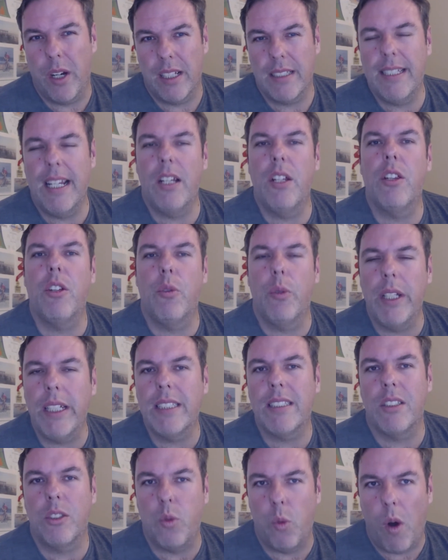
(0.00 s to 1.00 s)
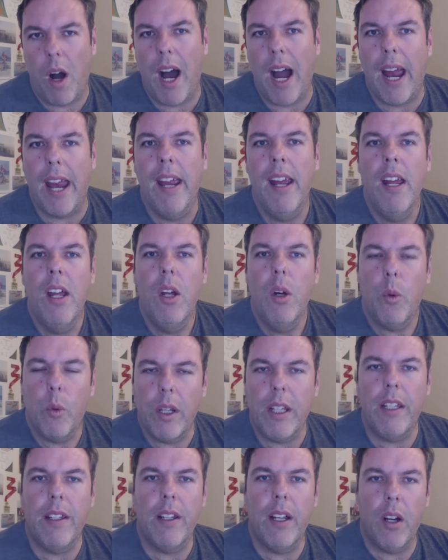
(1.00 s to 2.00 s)
And I'll tell you the reasons why
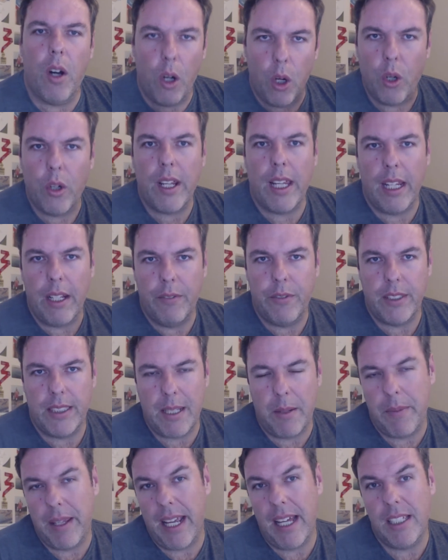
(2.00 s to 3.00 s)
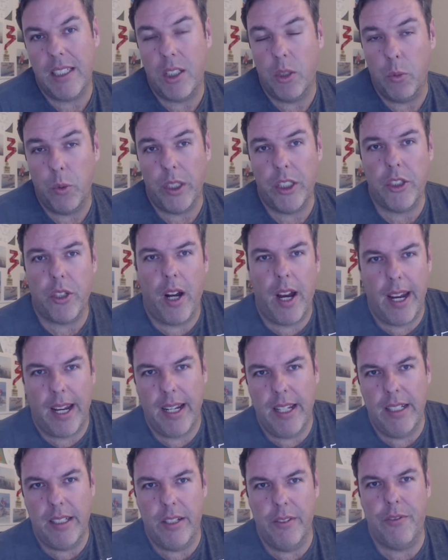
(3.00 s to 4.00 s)
we are looking for something else and we're
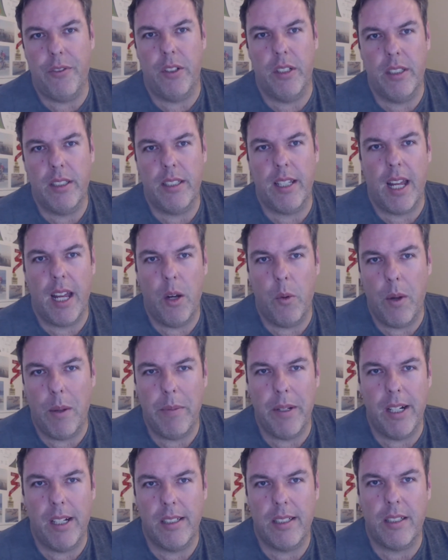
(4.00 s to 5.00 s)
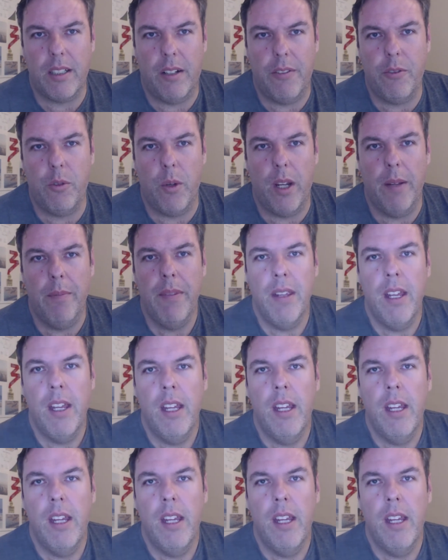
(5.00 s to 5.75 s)
trying a different webinar software.